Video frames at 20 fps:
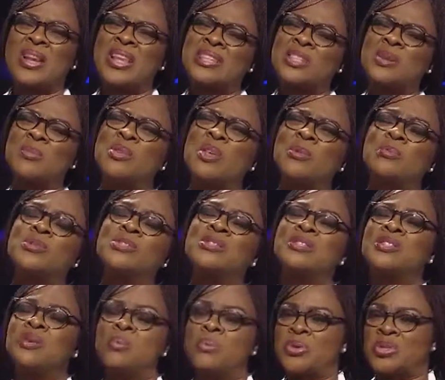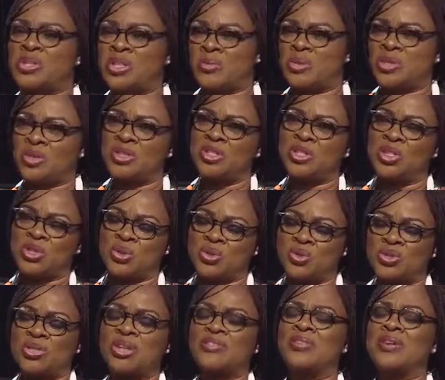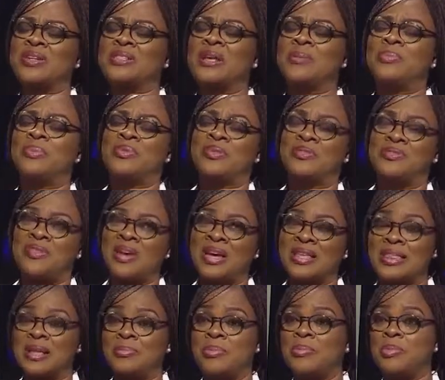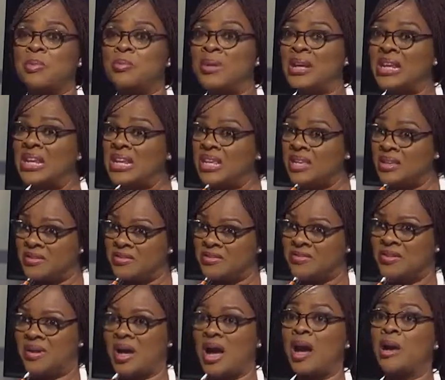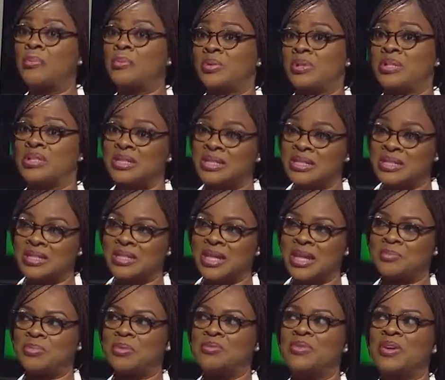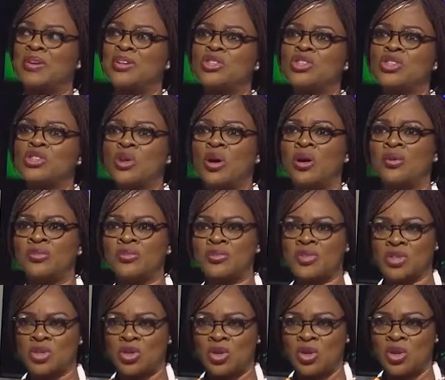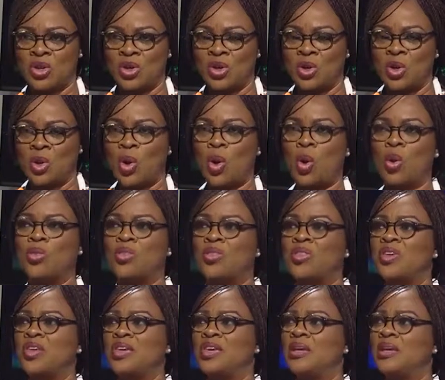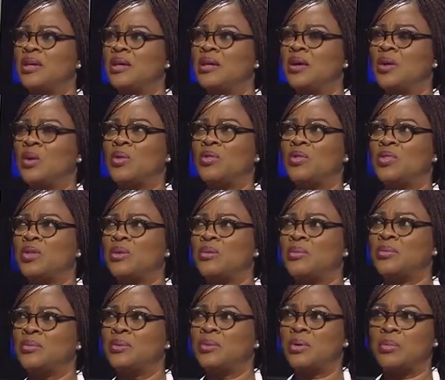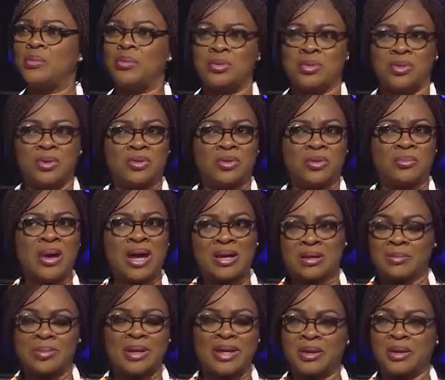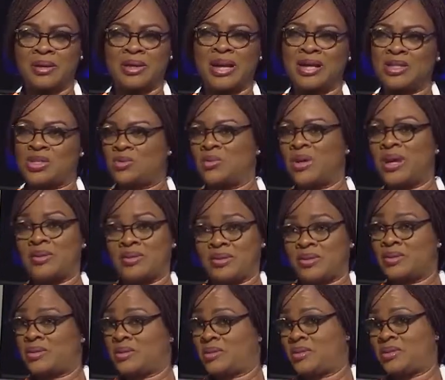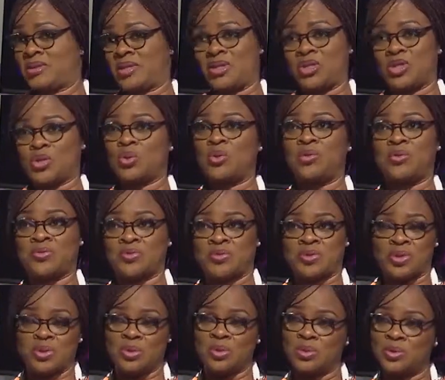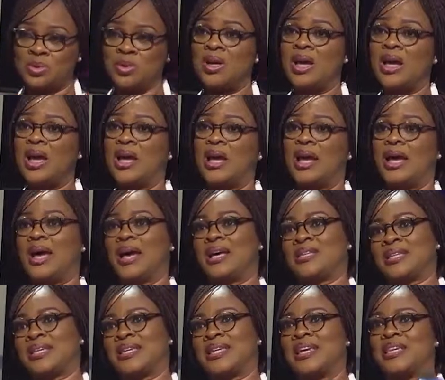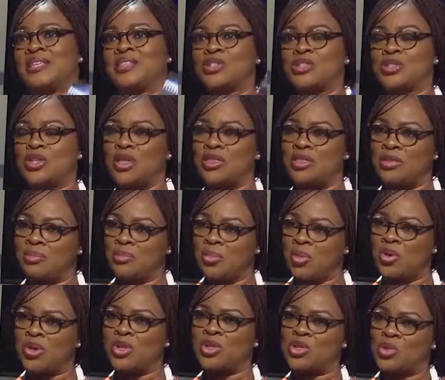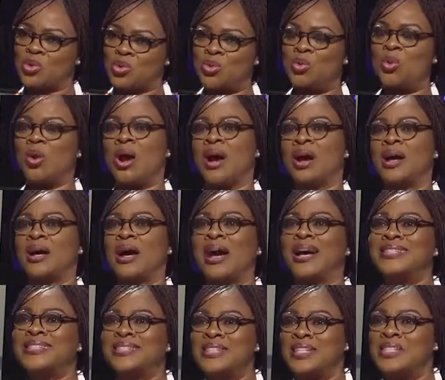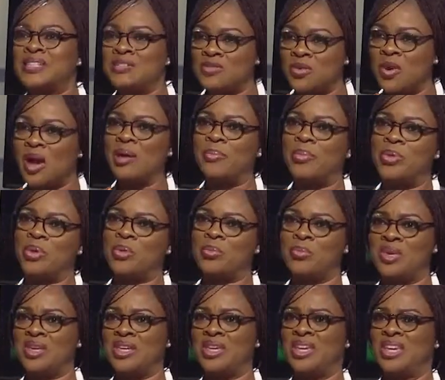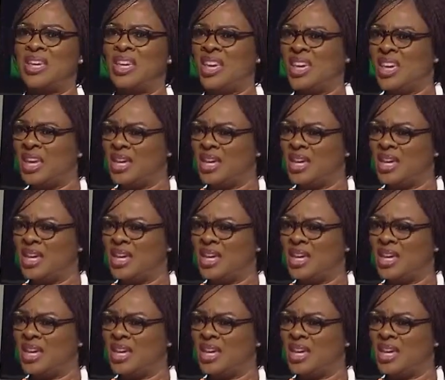Well, there's still some perception issues. Yeah. Say, for example, the fact that people believe our president has been very soft on the cattle errors, the issue of, you know, as against the boys who are agitating for IPOB.